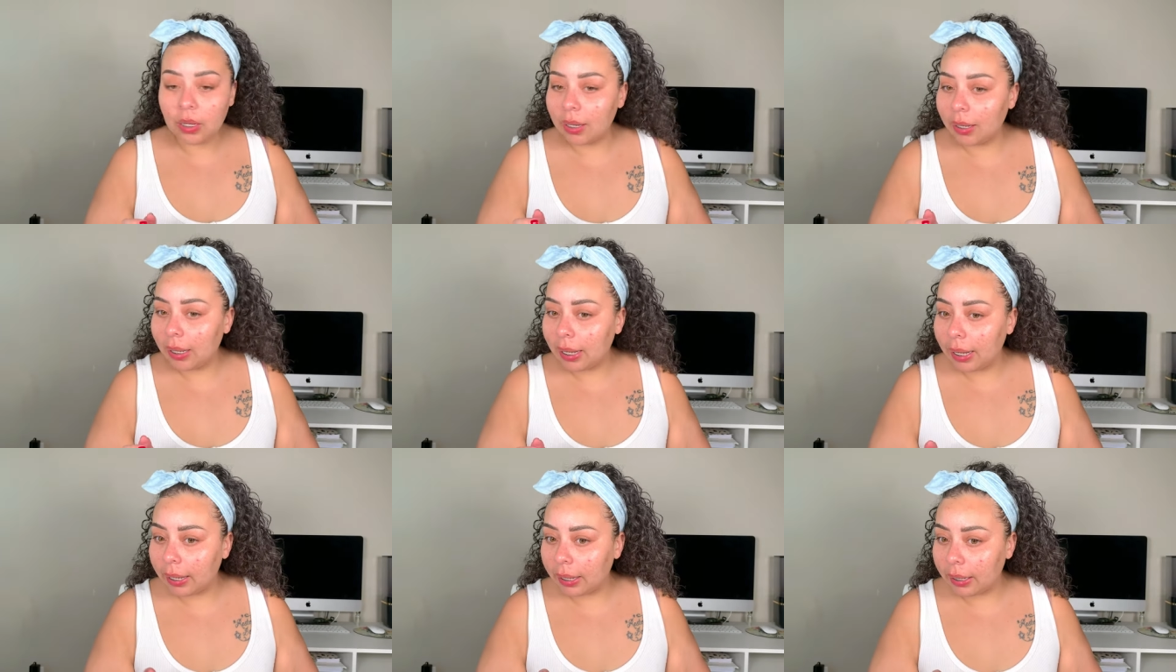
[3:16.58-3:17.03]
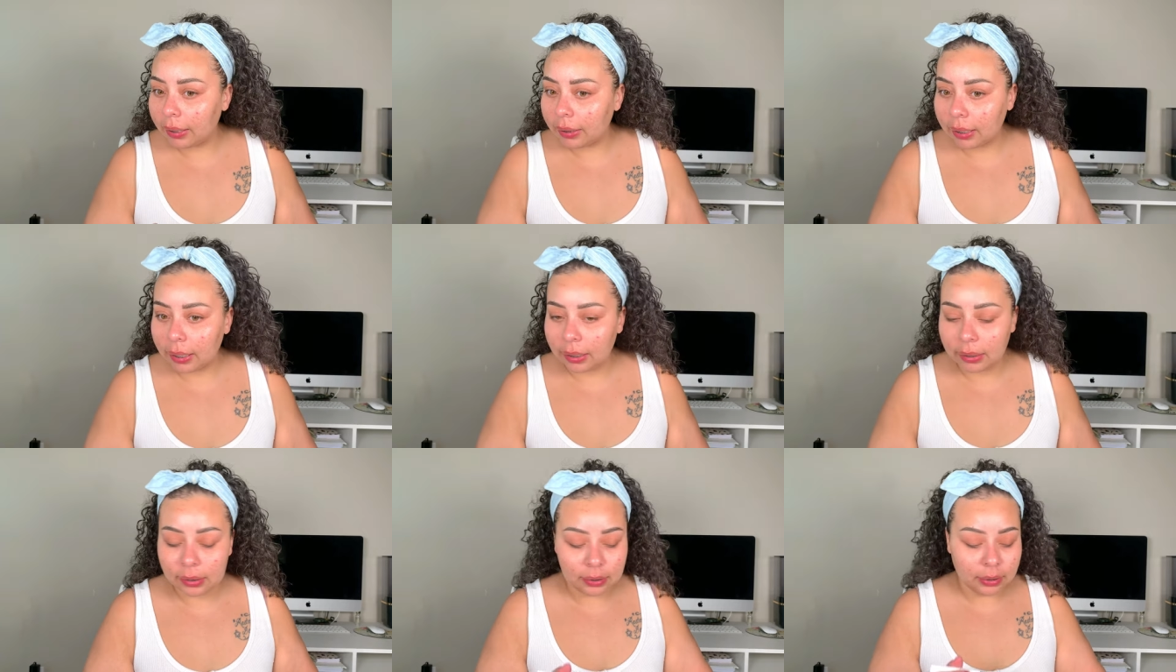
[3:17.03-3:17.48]
Okay, and
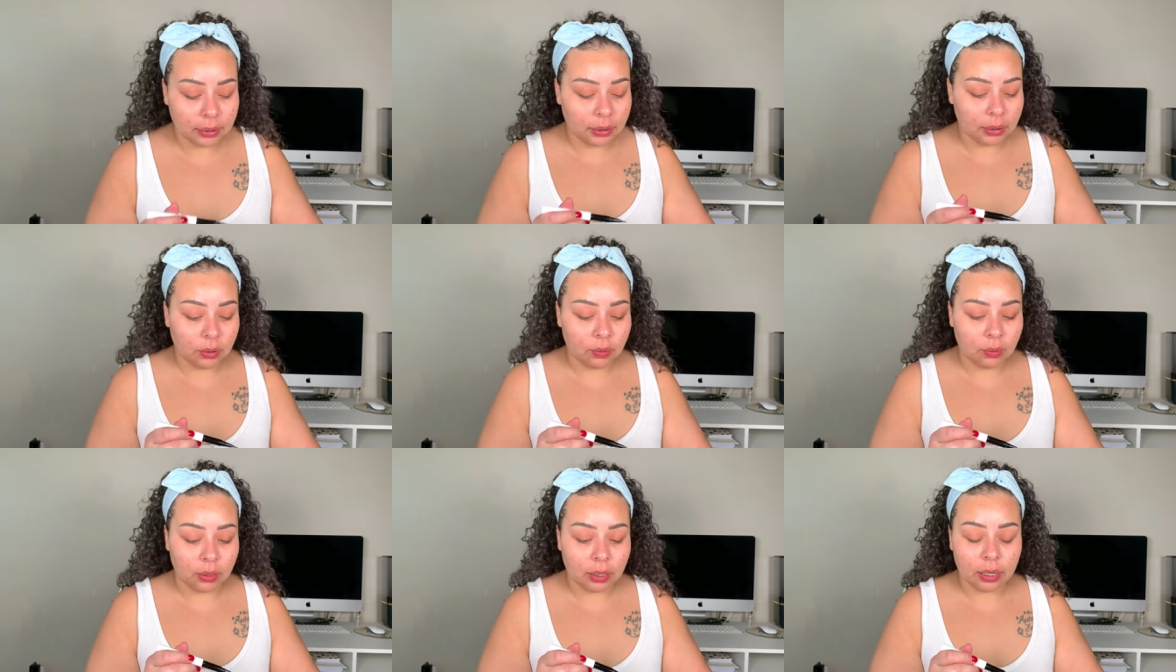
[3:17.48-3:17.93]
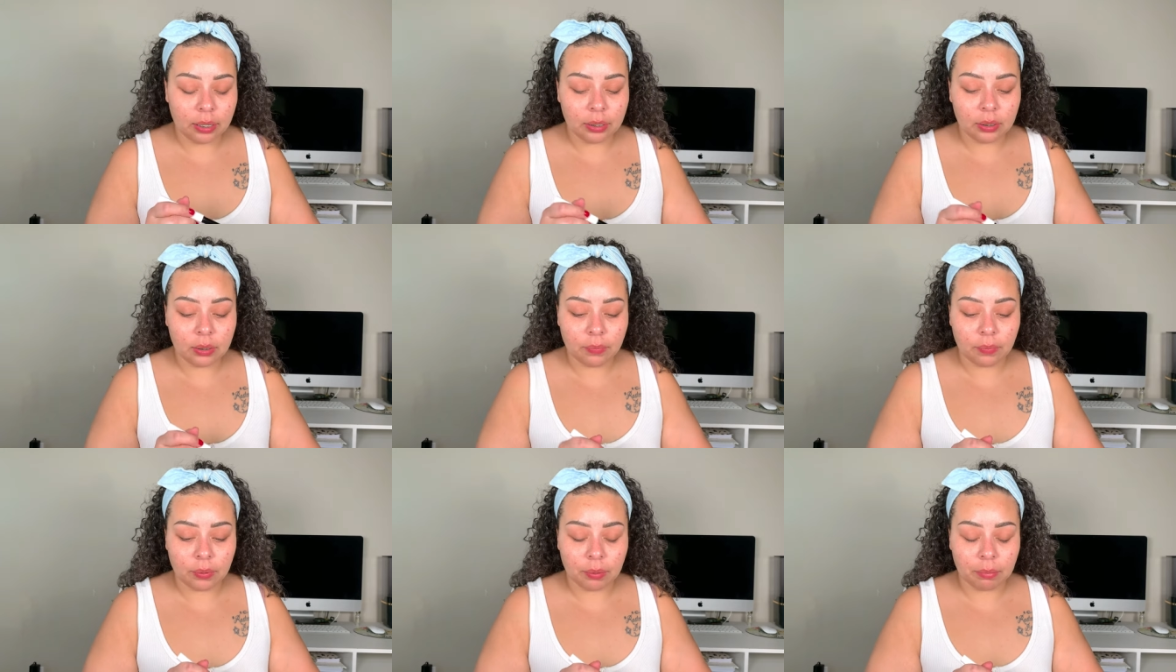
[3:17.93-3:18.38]
that is it, you
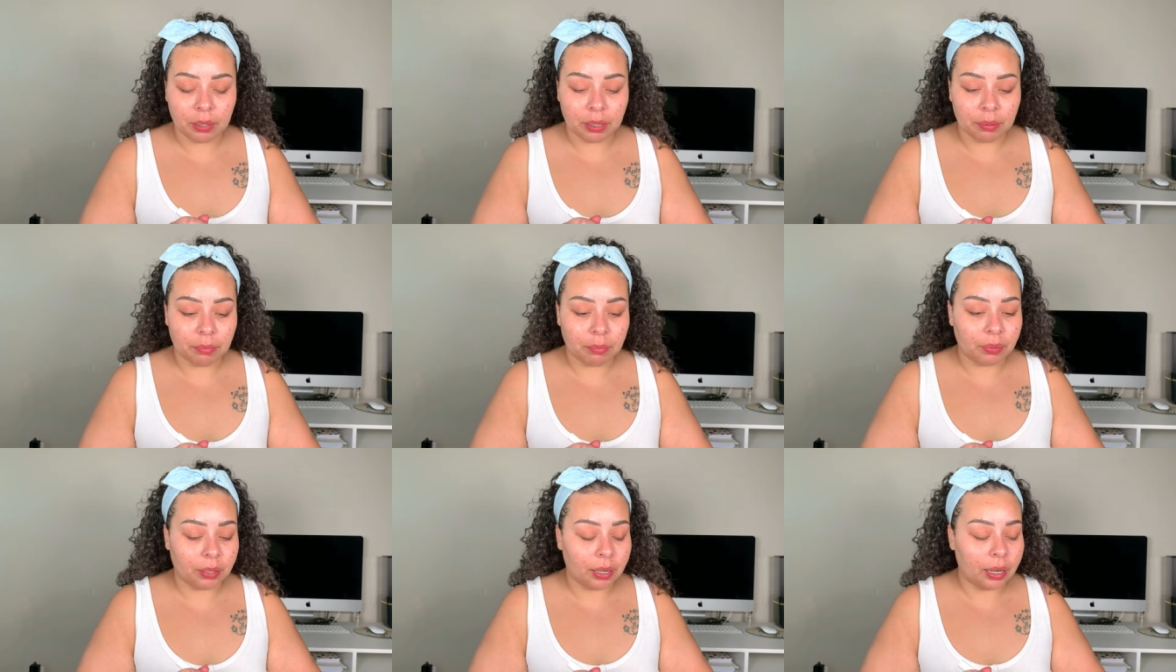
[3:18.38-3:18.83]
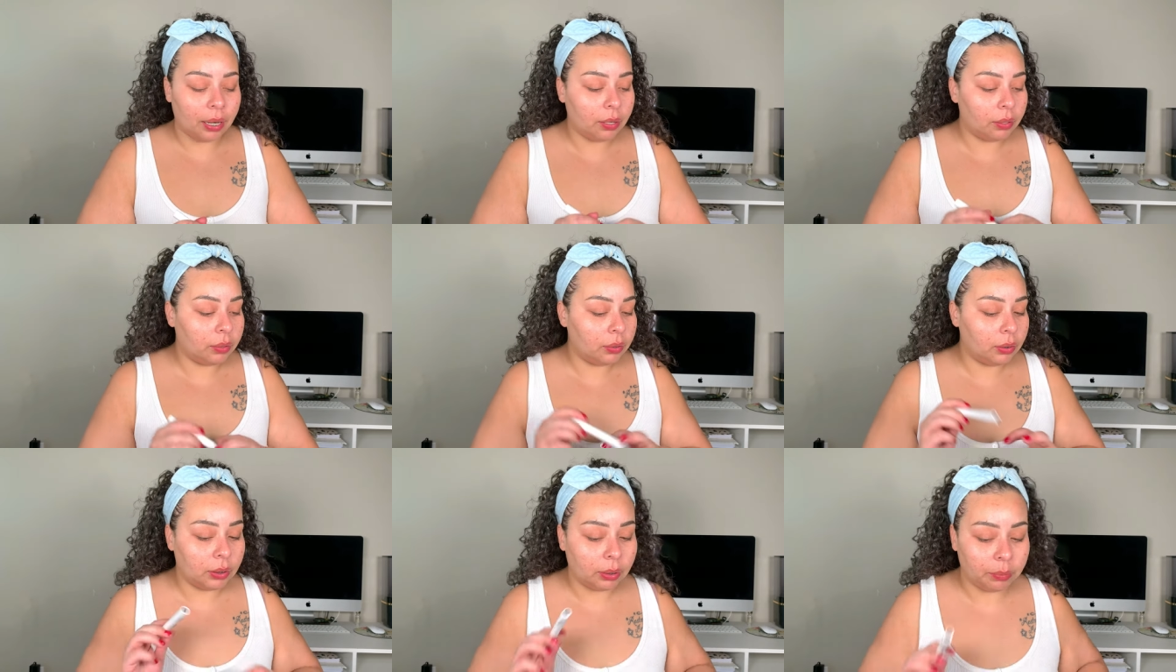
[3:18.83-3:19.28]
guys, for my
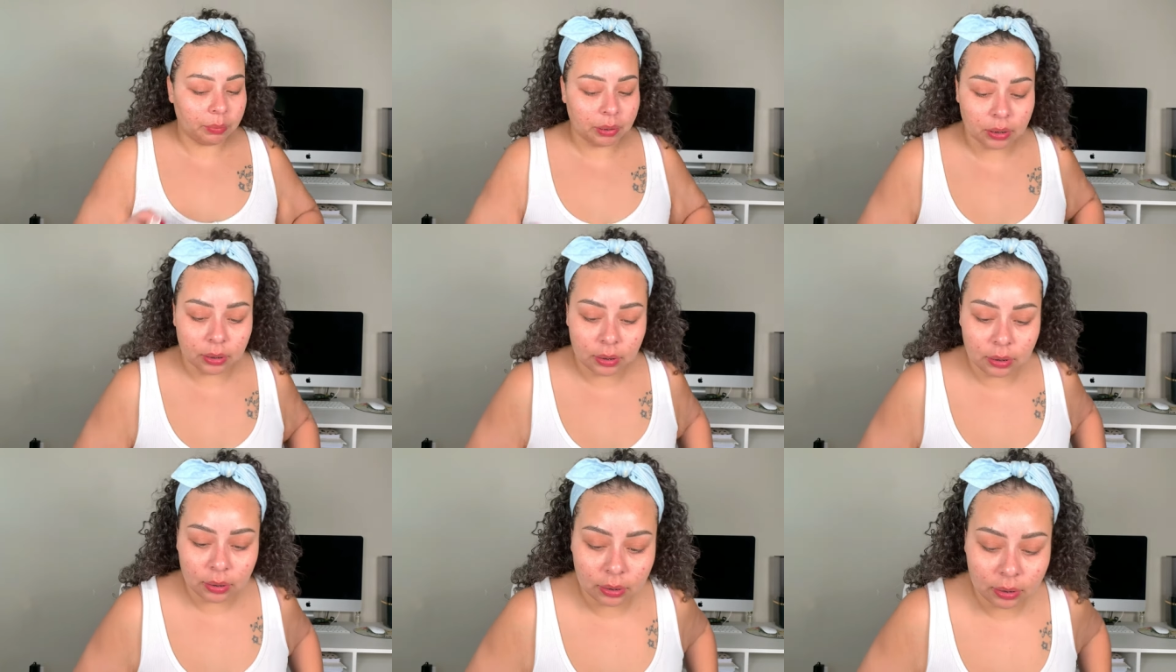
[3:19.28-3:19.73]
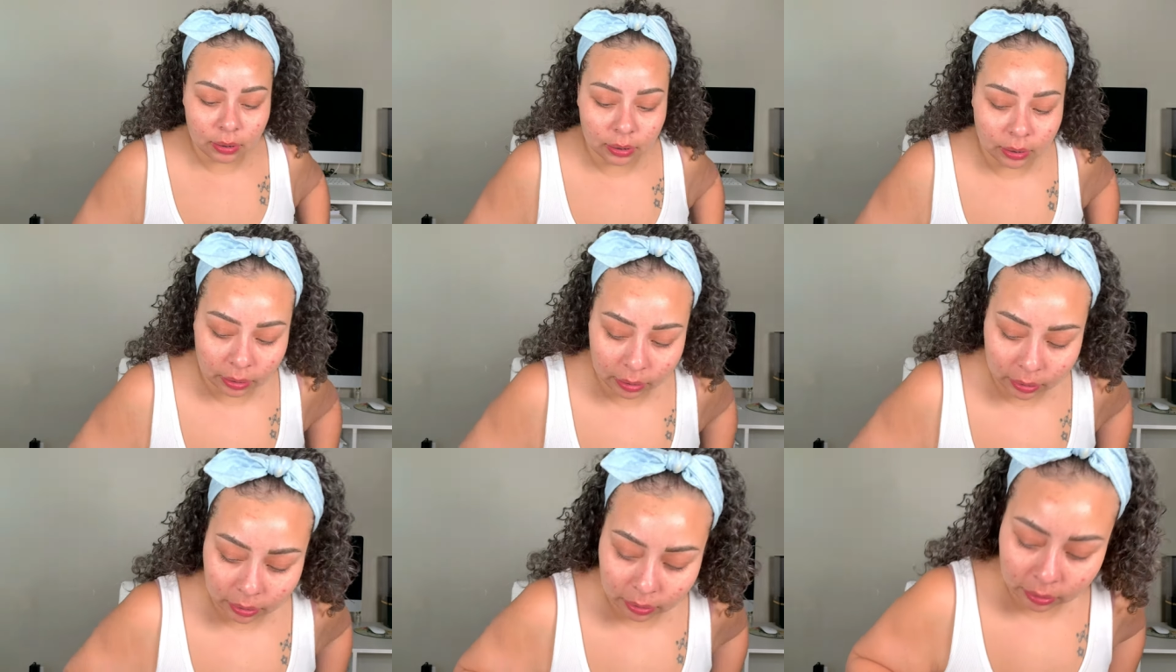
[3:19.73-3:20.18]
brows. Give me just a
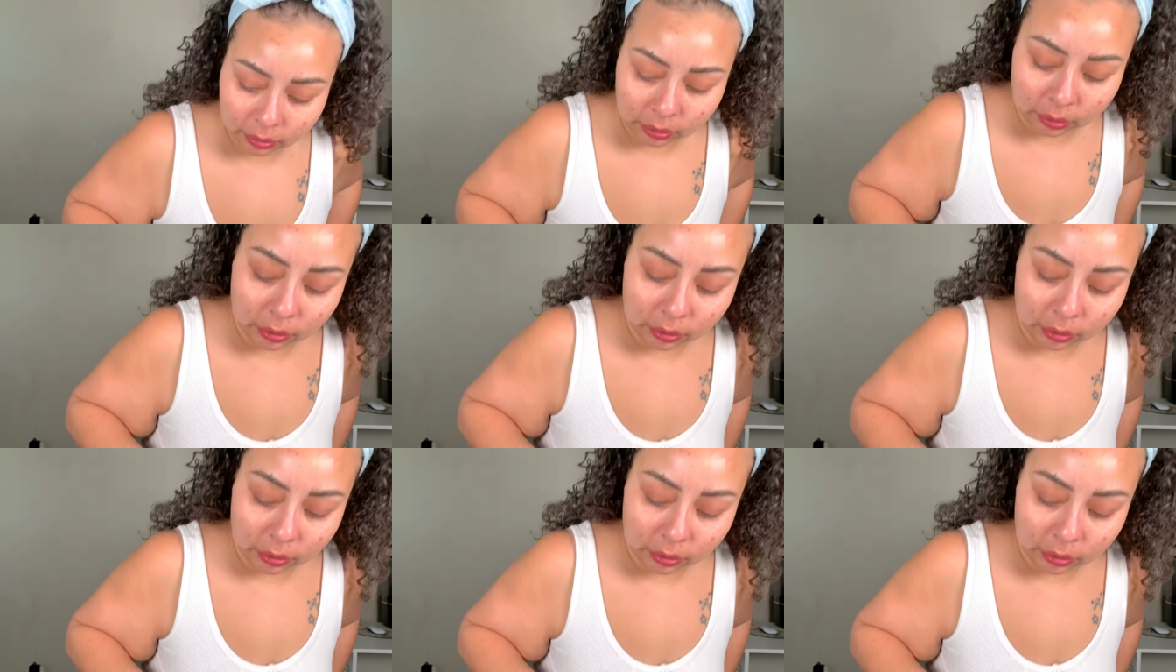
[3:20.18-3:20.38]
second.